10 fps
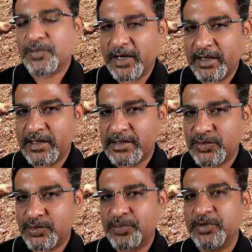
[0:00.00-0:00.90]

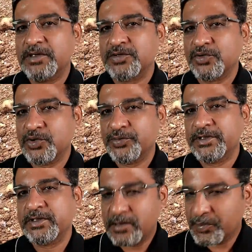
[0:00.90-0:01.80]
plantation would be to go
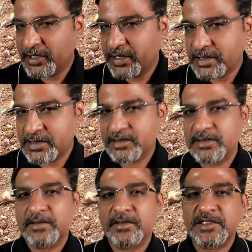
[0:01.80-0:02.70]
with drip
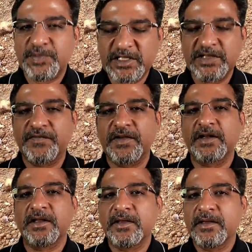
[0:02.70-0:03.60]
irrigation,
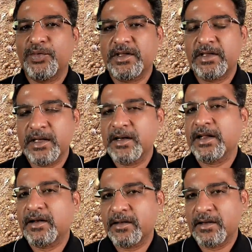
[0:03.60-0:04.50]
specifically with
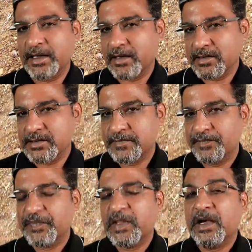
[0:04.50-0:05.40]
inline laterals.
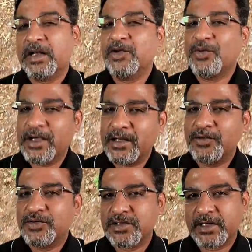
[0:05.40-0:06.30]
And you can
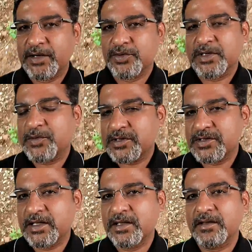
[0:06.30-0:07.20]
use rain hose. I'm not
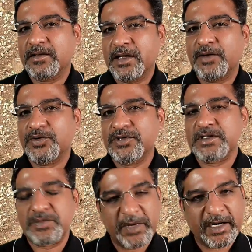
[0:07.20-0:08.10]
saying rain hose
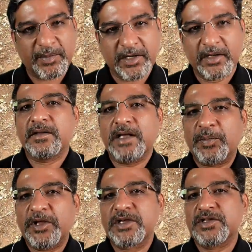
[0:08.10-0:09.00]
is bad, but the
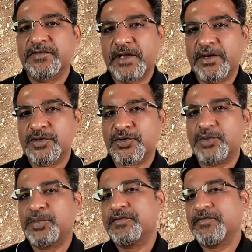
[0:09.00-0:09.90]
application of rain hose
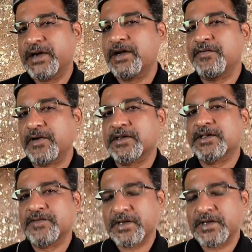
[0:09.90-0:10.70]
could be very different. Say, for